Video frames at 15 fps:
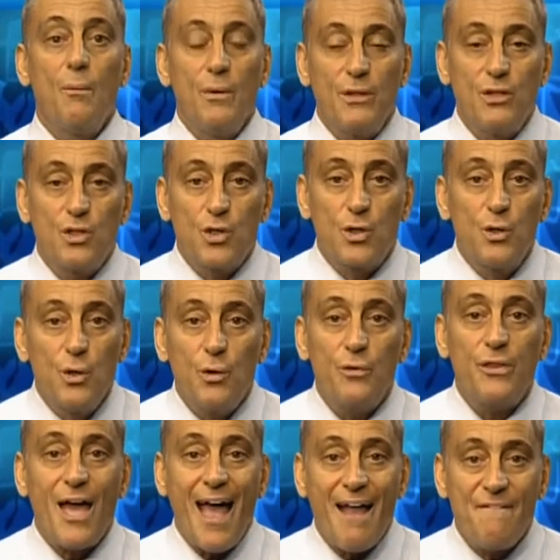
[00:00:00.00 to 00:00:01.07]
with
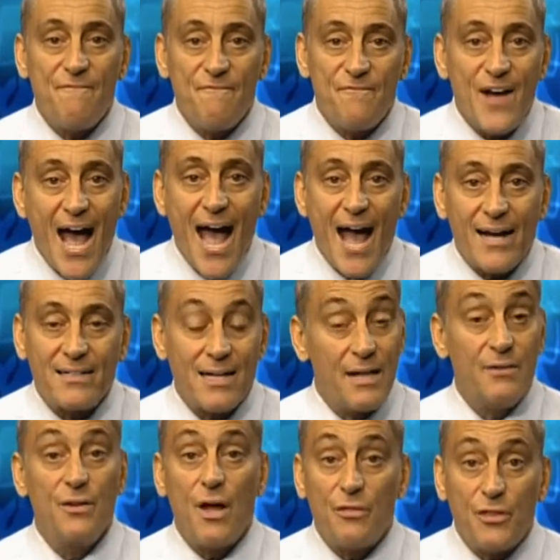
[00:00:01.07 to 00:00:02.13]
truth and fact
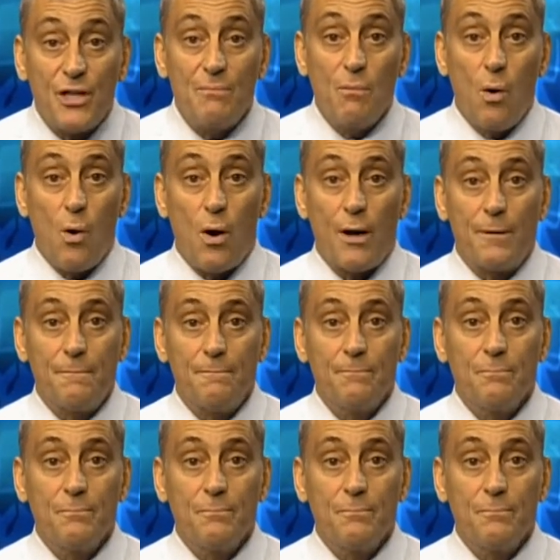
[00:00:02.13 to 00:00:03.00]
and nothing more.